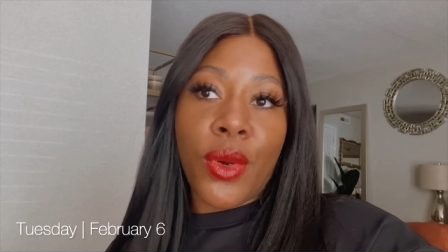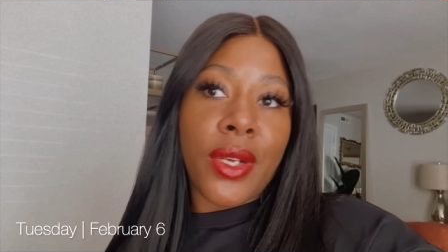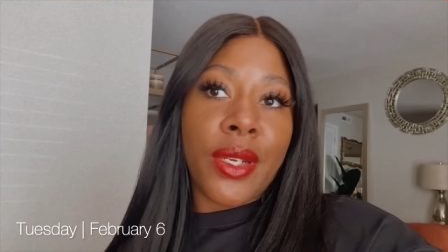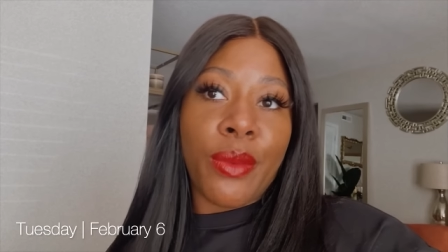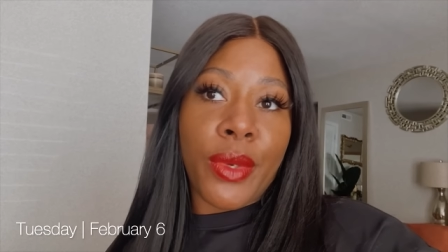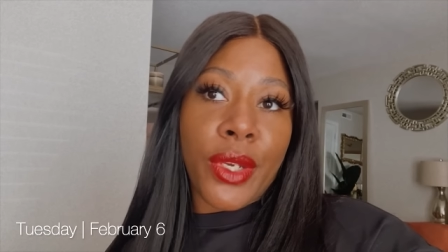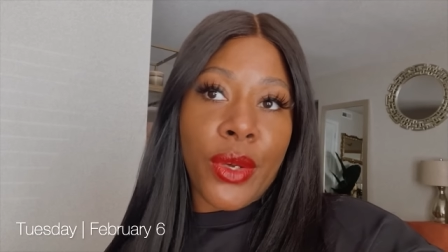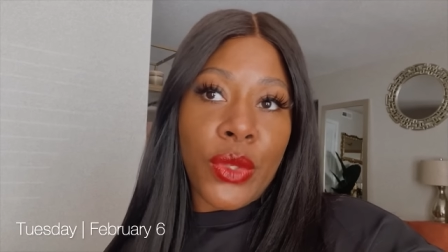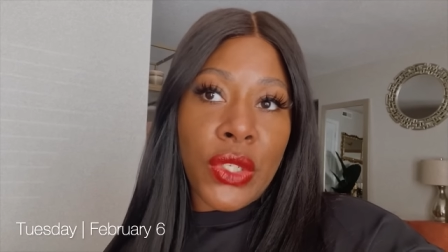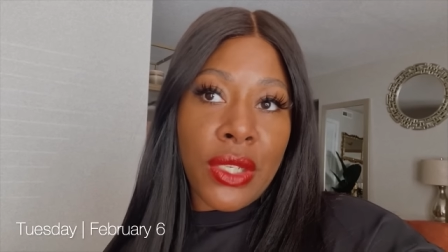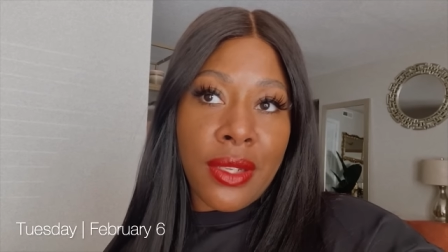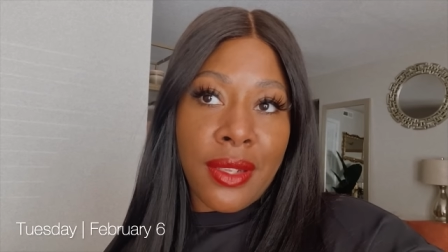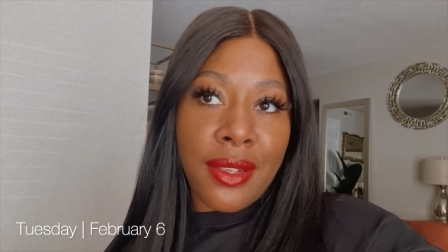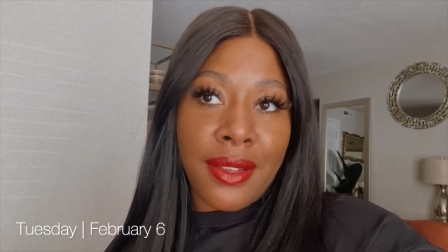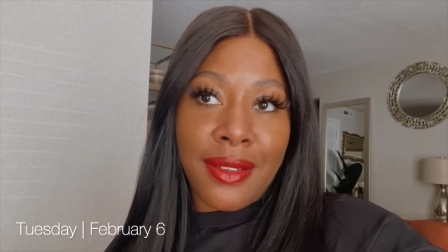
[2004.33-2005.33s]
Nor did we go
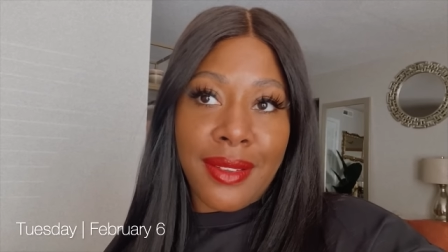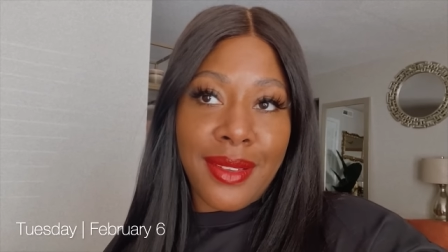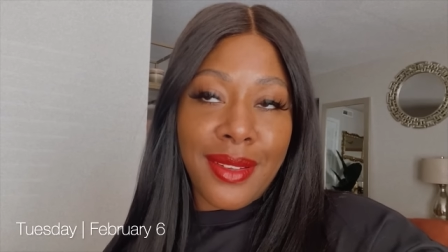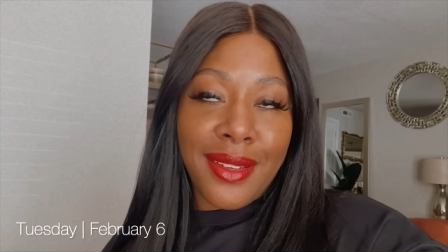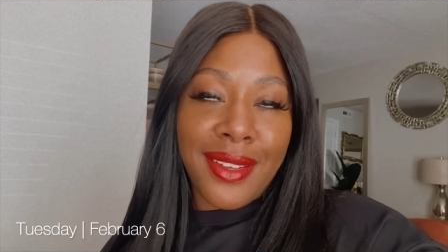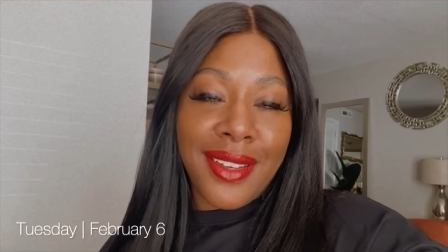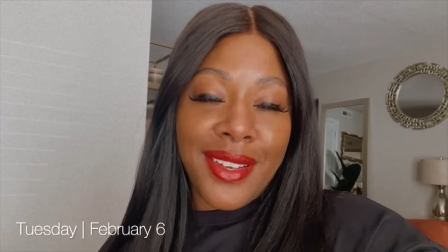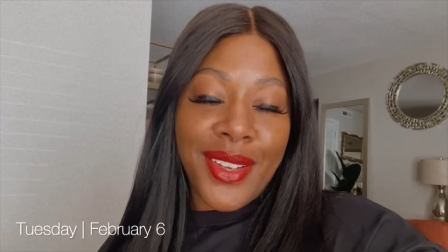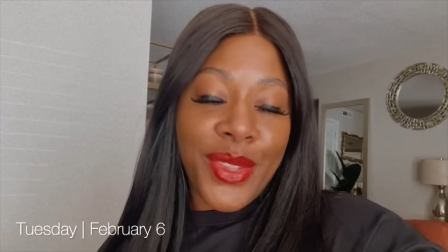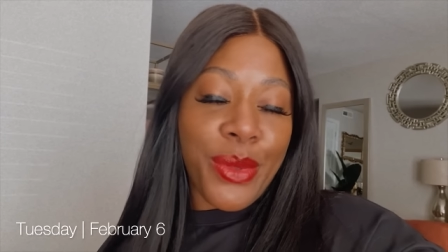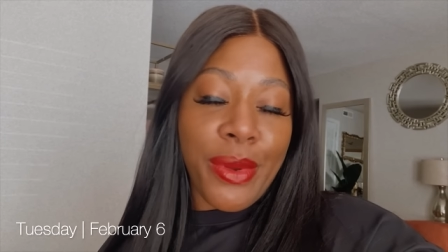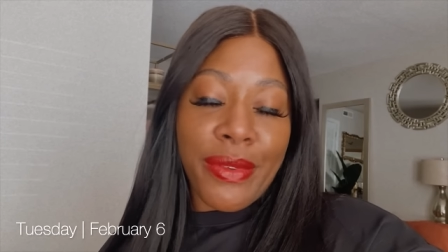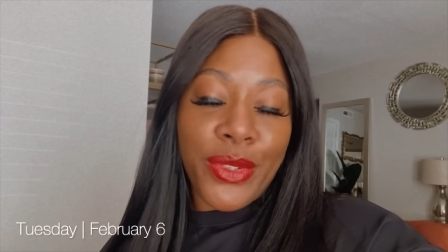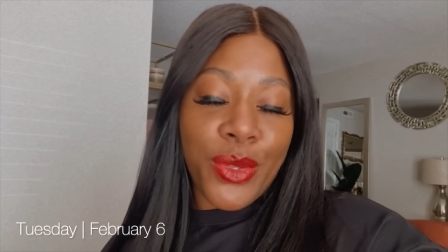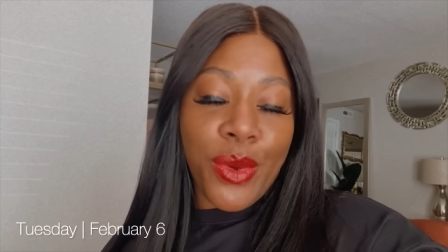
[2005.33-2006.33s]
to the
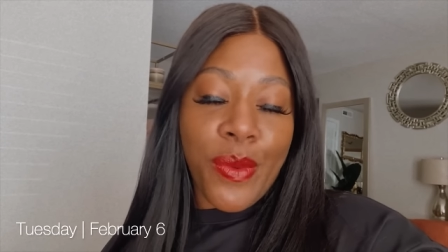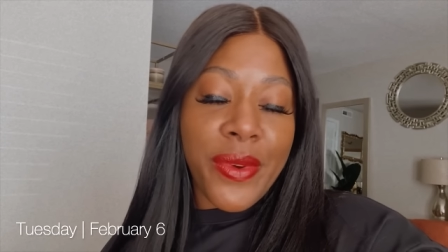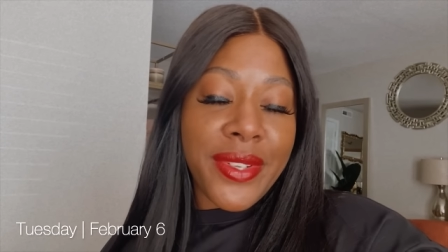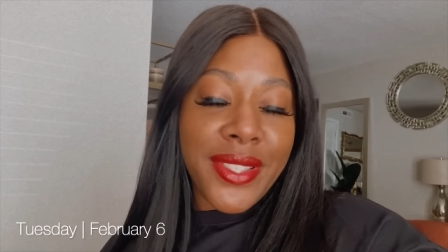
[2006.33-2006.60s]
thrift store.